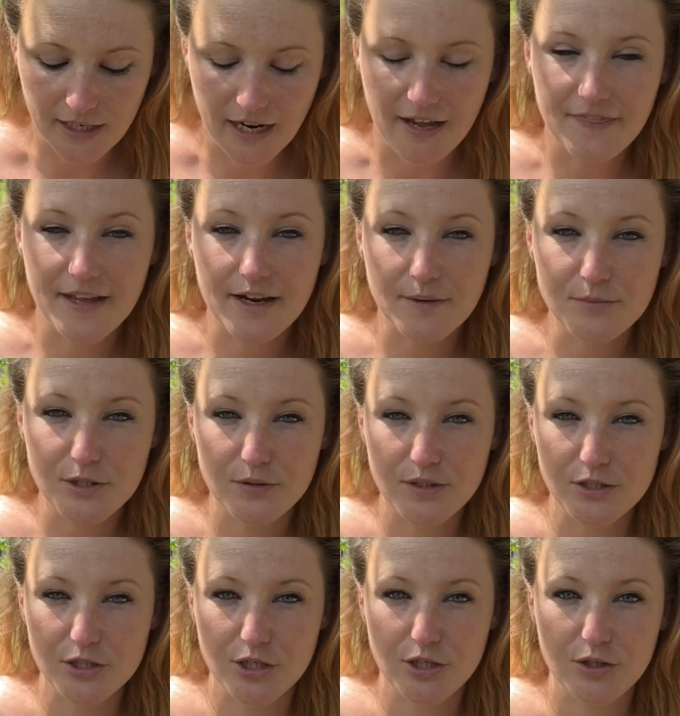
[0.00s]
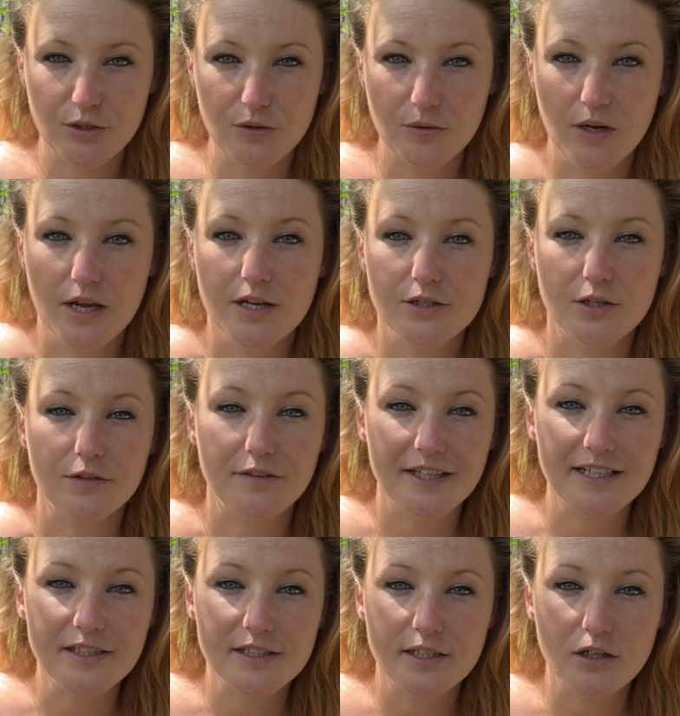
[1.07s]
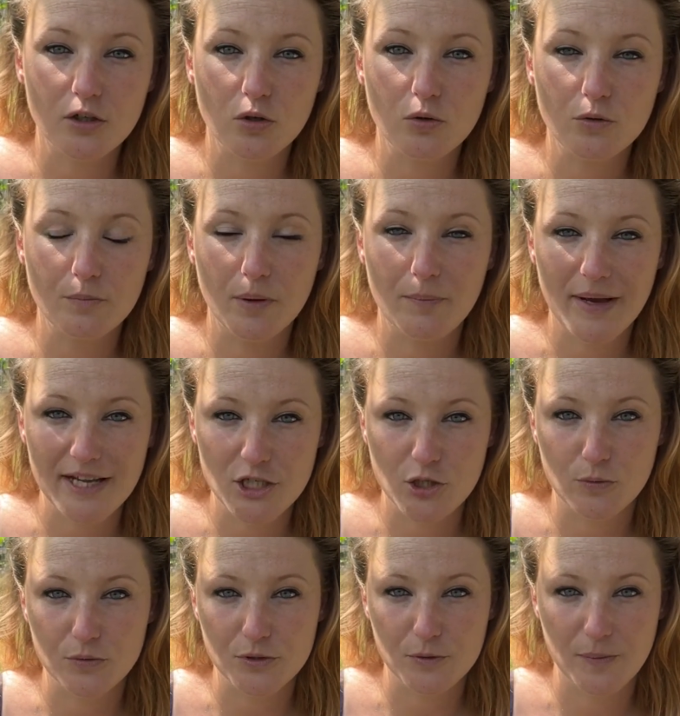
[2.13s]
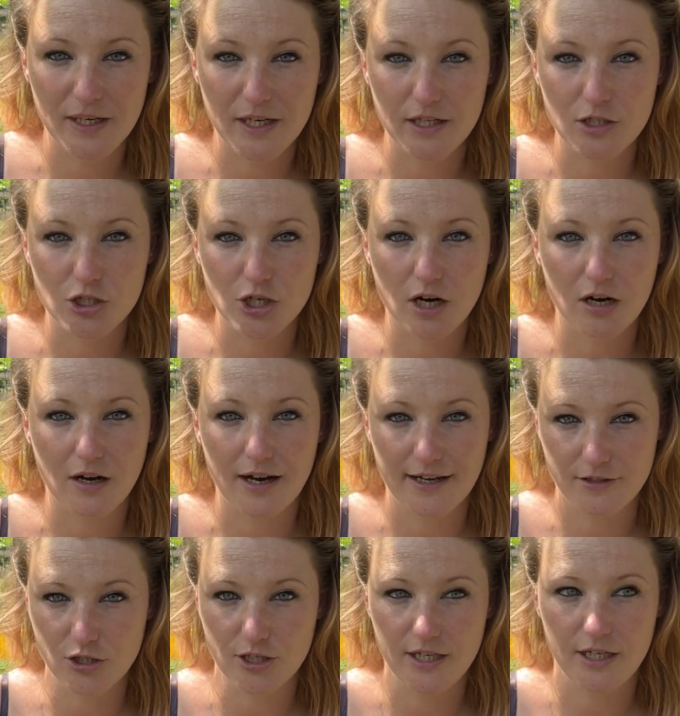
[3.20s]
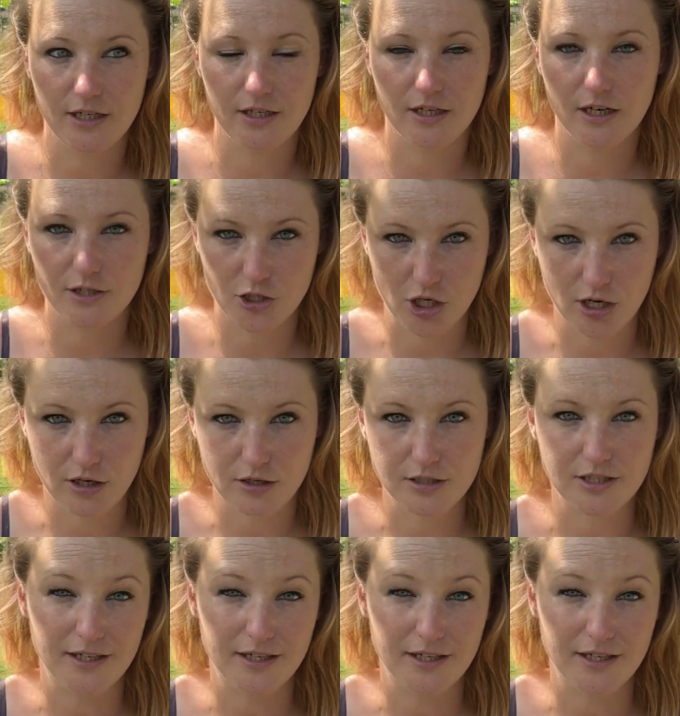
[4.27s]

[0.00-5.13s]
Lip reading: And then I'm doing two, so things that are called perpetual spinach are actually a chard,